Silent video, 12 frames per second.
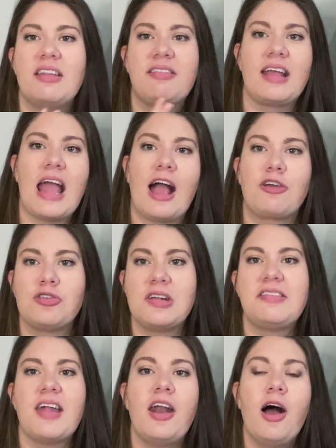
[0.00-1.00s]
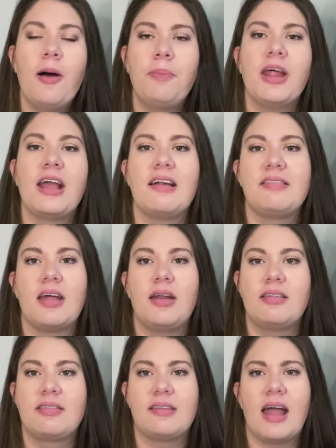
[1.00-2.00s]
when it's like actually set up. Like I said,
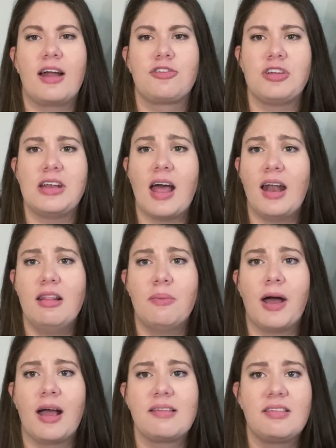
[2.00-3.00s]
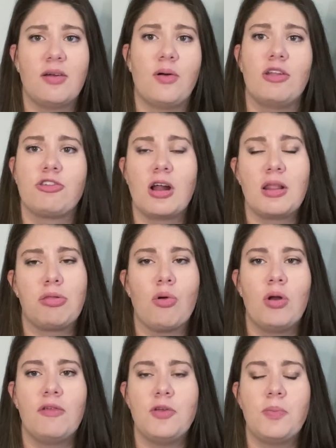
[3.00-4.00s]
it's actually not in the box, so I'll try and
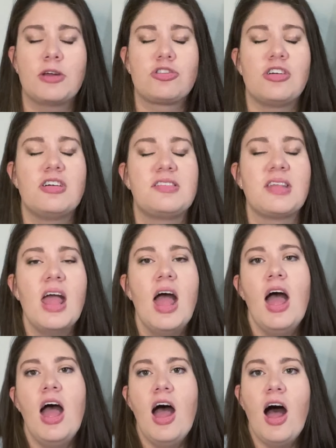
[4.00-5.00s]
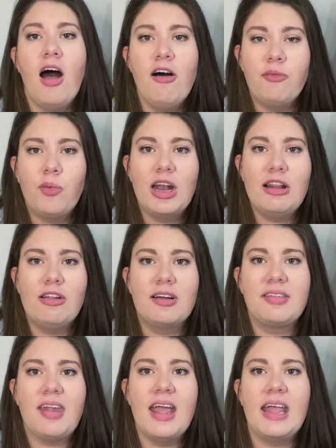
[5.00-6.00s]
throw in a few pictures of what it
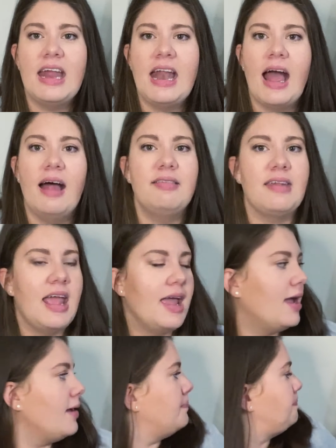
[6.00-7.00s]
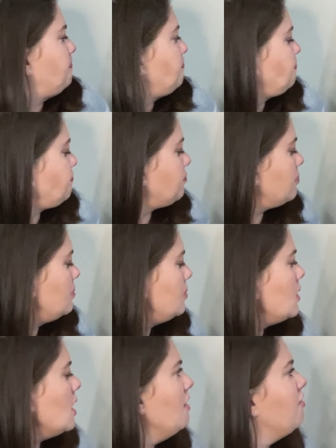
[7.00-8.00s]
looks like. It has
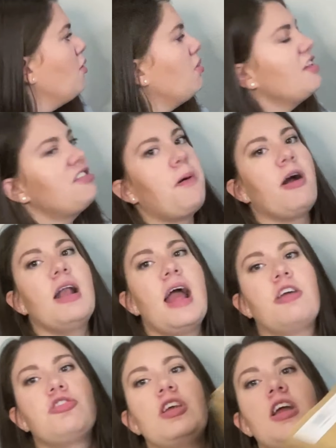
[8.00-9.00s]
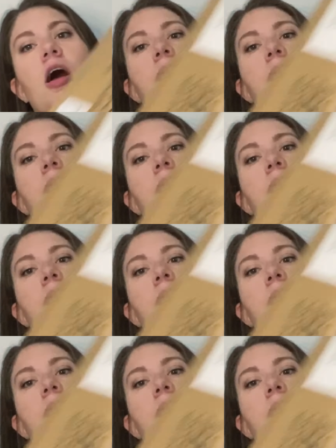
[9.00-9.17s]
so this part actually